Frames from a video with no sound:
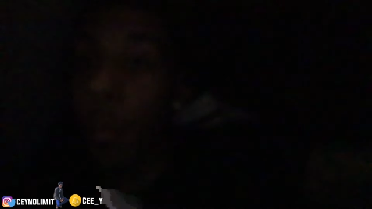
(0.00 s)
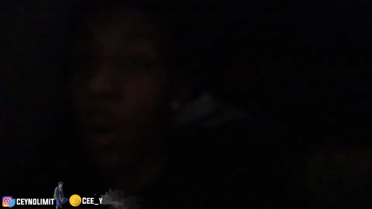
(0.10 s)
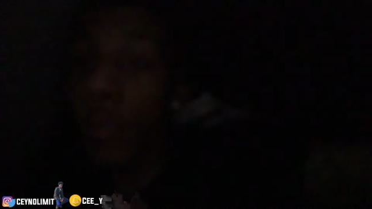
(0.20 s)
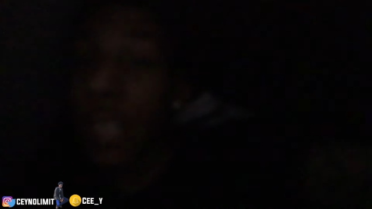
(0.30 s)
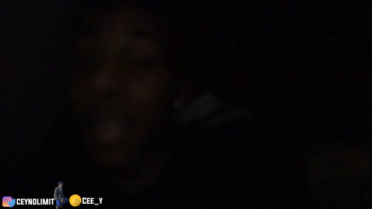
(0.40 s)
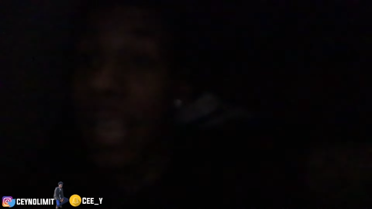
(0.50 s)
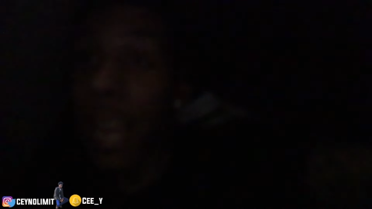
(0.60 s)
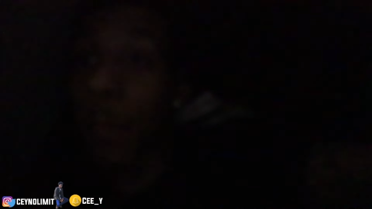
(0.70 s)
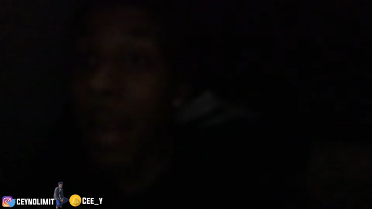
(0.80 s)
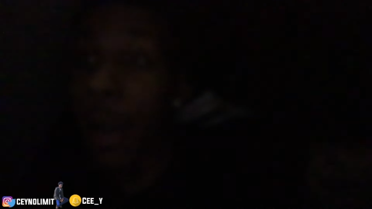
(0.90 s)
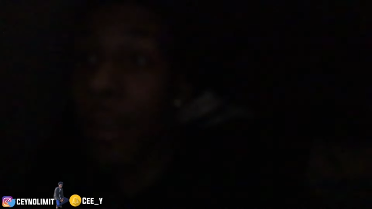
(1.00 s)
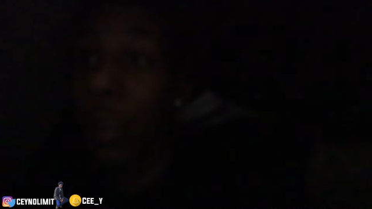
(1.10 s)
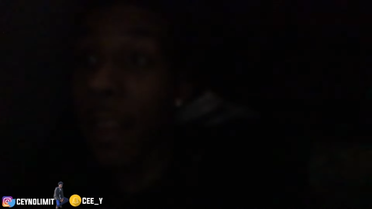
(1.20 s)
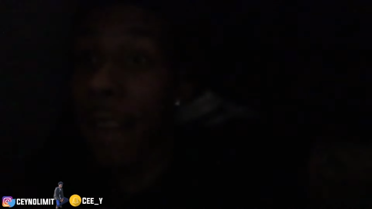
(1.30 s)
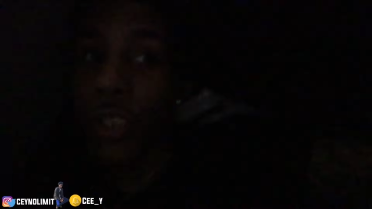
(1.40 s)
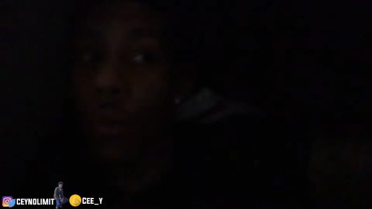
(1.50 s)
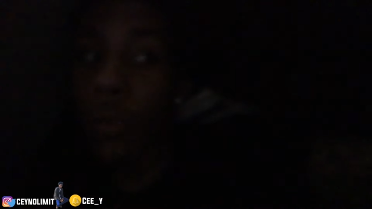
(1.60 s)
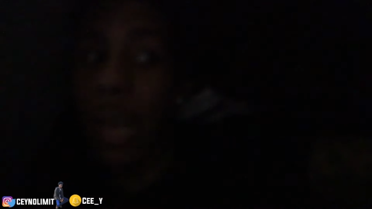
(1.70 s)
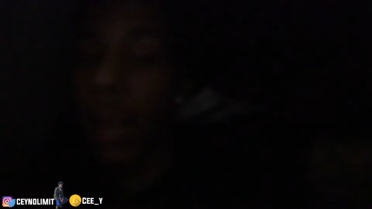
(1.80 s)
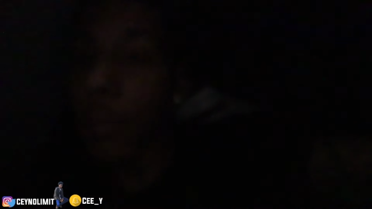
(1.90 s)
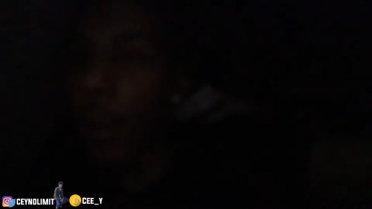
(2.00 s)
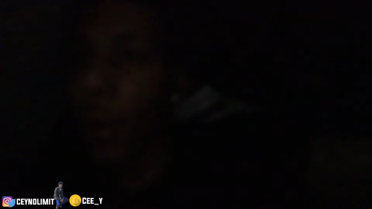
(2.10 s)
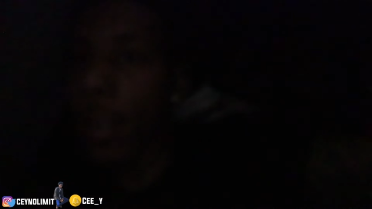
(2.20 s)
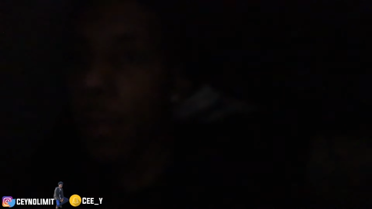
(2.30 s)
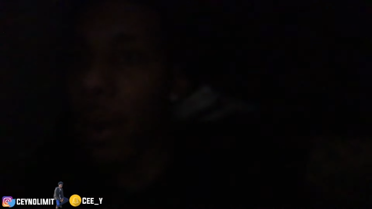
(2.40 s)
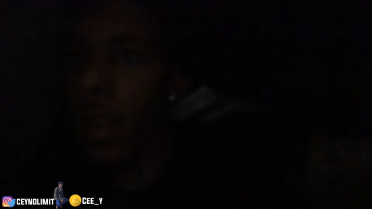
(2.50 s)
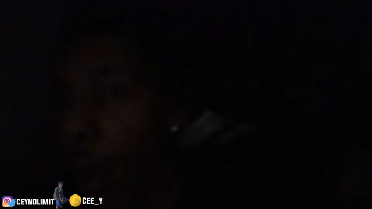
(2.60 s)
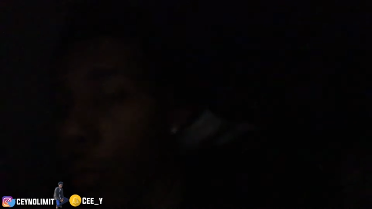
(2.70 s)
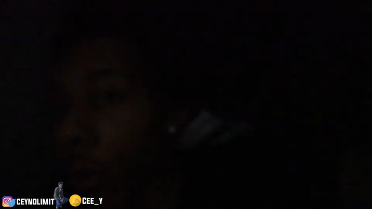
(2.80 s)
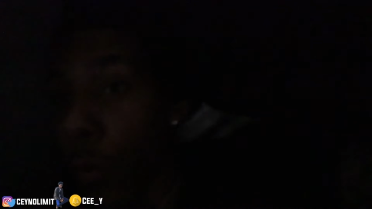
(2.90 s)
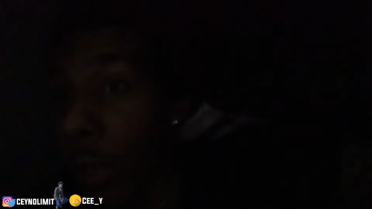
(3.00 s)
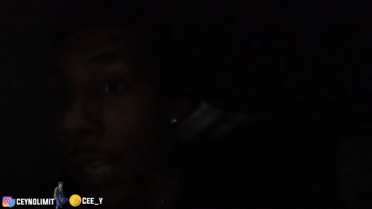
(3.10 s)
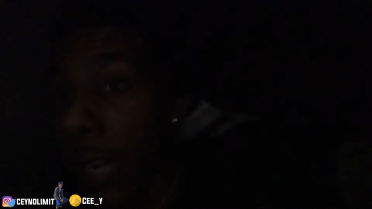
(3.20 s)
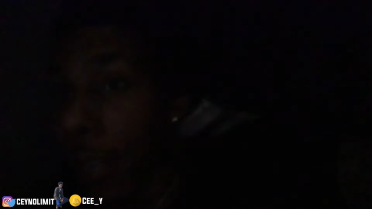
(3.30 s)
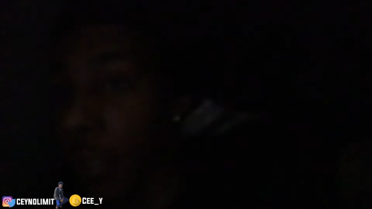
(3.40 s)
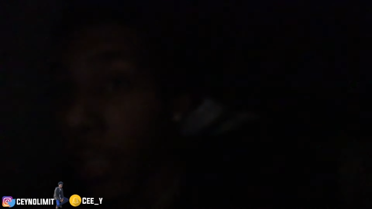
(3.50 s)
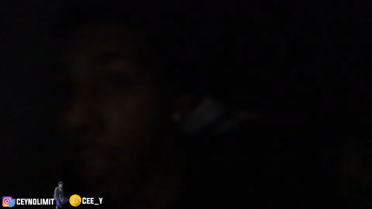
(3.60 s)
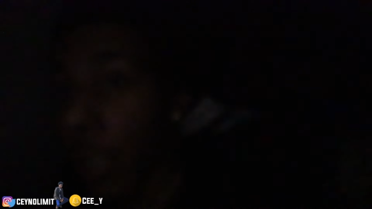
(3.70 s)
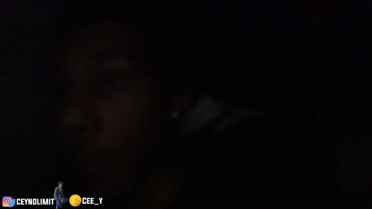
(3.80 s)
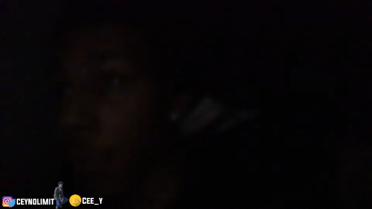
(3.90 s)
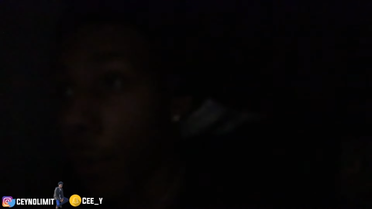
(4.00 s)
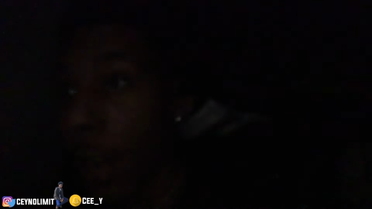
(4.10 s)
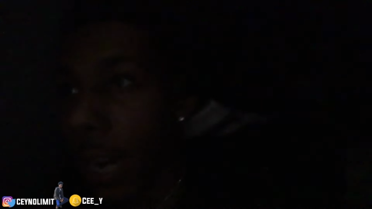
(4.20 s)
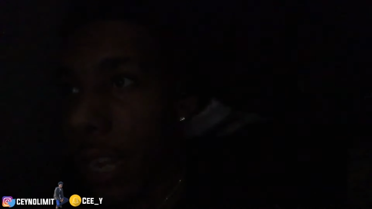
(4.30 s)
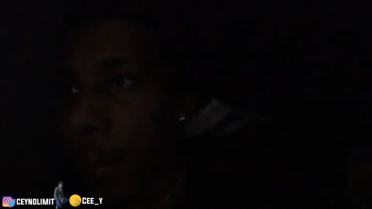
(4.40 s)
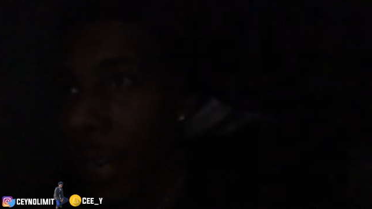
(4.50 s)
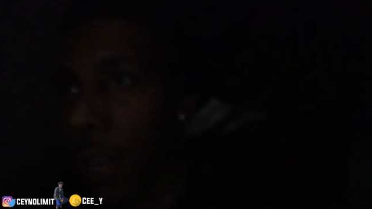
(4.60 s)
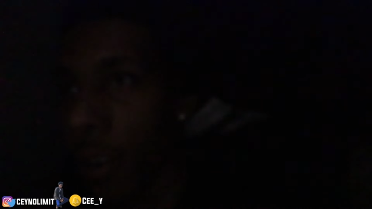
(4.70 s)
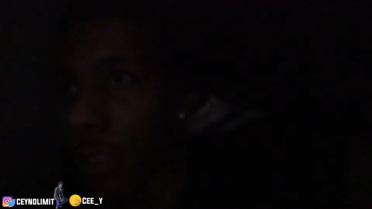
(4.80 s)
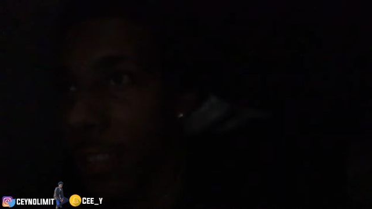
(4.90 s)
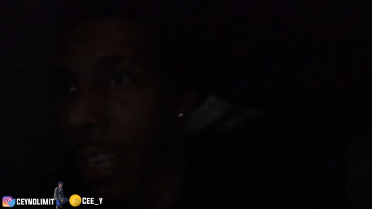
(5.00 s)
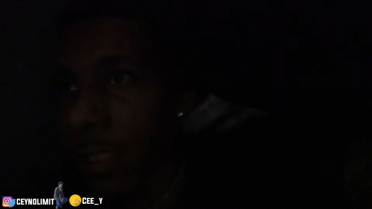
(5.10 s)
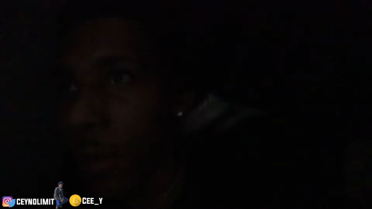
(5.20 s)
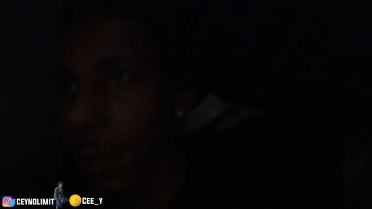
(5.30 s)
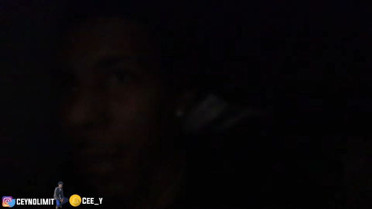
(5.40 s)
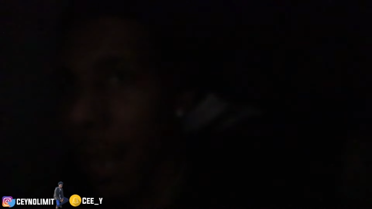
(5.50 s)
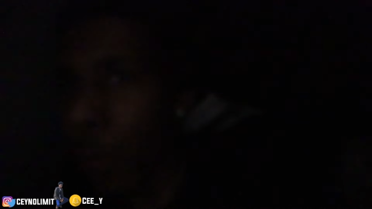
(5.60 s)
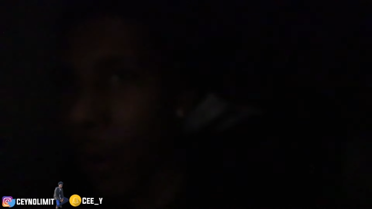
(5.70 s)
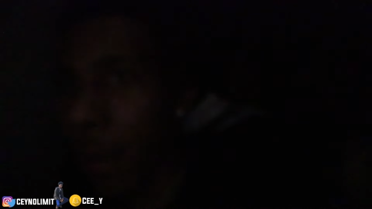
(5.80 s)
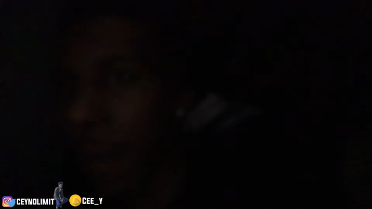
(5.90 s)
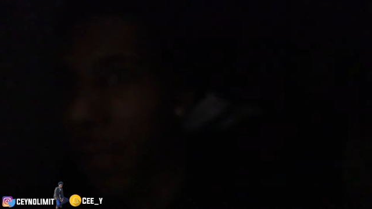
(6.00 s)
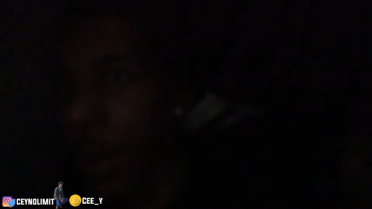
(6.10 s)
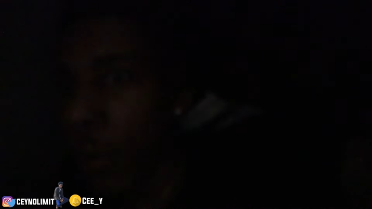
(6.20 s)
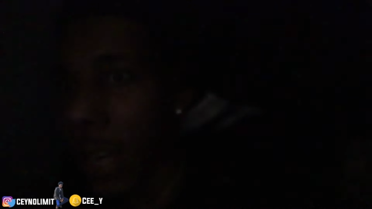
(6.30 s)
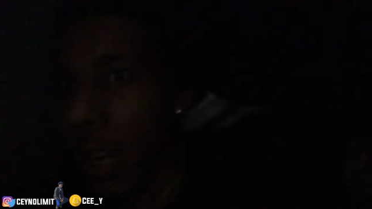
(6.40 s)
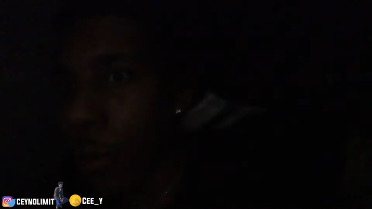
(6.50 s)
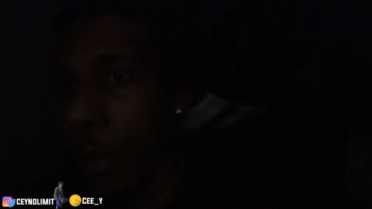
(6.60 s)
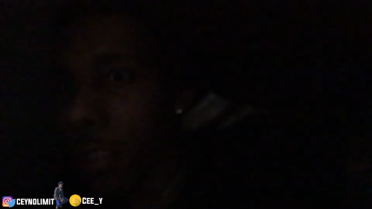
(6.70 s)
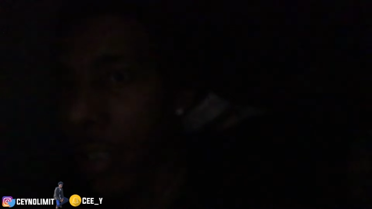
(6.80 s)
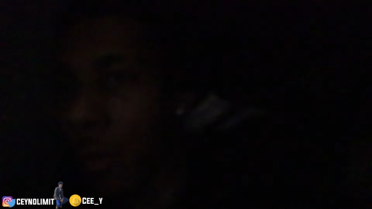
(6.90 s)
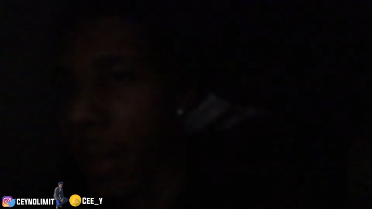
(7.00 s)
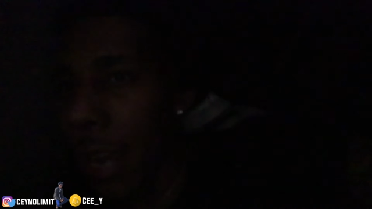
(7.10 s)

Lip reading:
Nobody's mouth can be seen.